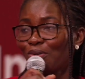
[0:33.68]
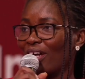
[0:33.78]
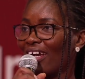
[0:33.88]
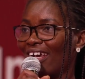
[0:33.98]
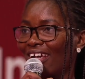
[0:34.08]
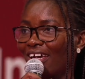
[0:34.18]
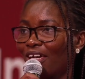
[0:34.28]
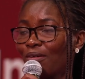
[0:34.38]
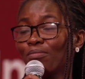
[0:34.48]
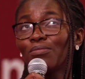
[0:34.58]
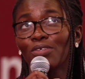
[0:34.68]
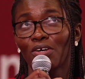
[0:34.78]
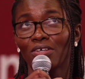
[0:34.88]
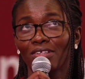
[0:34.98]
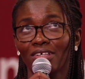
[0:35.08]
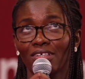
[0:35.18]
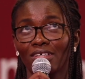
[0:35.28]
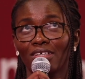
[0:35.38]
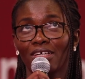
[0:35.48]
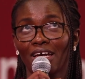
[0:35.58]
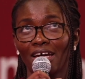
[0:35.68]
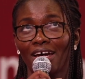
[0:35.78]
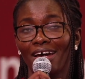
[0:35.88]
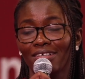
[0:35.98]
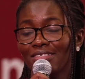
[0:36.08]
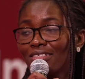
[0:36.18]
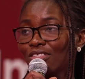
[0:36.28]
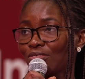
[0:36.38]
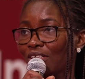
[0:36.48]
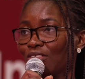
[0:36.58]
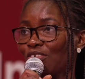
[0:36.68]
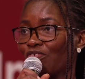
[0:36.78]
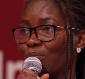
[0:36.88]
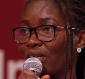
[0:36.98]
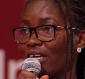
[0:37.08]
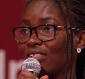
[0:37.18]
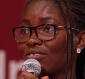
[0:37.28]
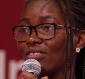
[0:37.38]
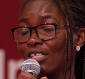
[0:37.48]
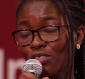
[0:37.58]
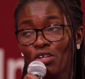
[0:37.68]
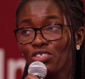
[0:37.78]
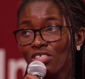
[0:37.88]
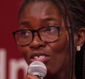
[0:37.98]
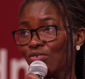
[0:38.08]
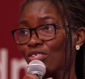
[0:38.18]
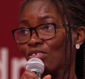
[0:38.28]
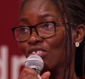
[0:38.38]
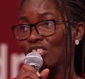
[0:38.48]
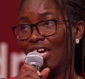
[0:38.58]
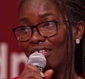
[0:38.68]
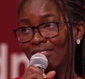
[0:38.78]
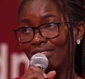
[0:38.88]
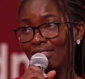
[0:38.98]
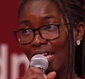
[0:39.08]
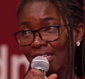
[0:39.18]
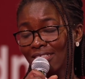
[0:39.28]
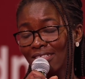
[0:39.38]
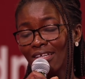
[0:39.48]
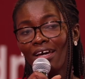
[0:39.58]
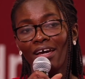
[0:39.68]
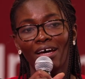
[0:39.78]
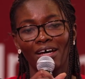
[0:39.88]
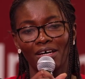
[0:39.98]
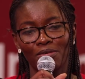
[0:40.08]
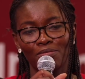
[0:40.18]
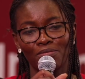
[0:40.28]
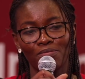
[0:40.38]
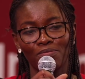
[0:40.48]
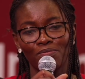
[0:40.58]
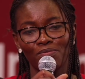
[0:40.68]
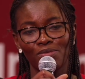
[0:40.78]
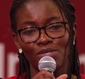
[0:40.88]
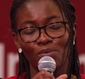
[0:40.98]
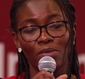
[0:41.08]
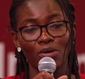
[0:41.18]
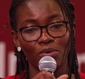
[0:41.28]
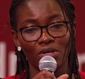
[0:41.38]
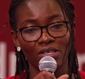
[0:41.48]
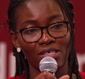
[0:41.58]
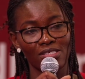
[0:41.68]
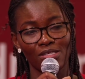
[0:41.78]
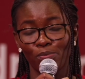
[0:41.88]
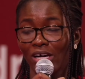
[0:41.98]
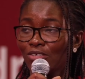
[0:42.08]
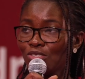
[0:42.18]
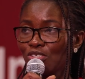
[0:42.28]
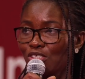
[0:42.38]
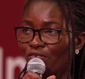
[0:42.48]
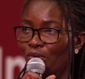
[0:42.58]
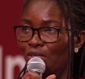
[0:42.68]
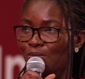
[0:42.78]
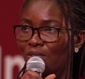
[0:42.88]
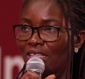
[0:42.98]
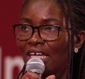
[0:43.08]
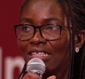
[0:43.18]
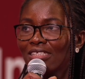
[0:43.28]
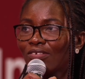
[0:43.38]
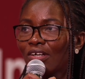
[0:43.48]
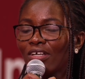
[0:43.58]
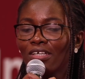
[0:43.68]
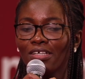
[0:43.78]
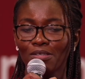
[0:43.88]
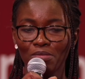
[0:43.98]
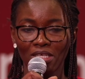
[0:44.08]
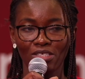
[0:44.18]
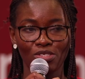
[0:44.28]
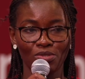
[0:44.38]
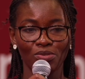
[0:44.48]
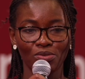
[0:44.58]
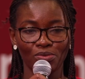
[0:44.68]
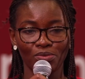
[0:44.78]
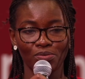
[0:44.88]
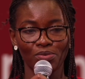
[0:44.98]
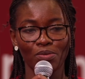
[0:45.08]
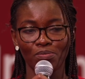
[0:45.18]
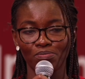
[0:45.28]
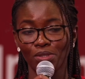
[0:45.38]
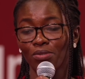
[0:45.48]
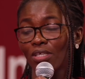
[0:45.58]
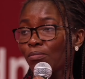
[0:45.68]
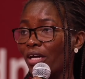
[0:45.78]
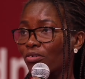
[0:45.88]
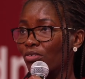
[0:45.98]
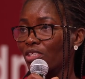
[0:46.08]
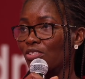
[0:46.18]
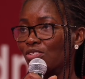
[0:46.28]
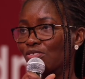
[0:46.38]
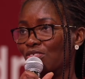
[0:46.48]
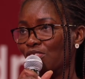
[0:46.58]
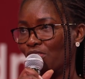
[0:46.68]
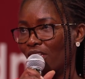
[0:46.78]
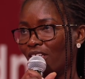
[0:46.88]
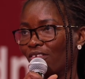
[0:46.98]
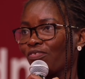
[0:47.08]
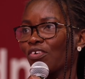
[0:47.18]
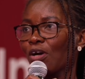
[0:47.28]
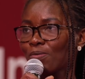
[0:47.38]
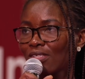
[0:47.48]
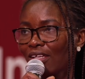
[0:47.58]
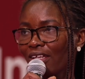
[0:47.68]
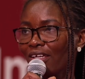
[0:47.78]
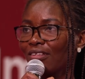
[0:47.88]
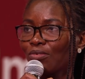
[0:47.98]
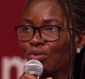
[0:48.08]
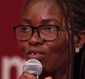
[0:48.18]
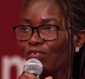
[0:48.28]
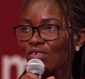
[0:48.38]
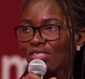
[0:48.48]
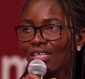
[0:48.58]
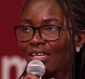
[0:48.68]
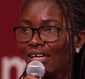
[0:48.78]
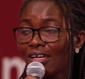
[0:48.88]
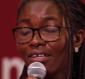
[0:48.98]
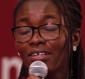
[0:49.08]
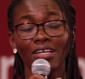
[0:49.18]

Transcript: and I am currently the Acting Director of Applied Technologies Research at NAIT. So my work is applied research focused, but NAIT is very committed to building micro-credentials and training for upskilling the workforce in Canada.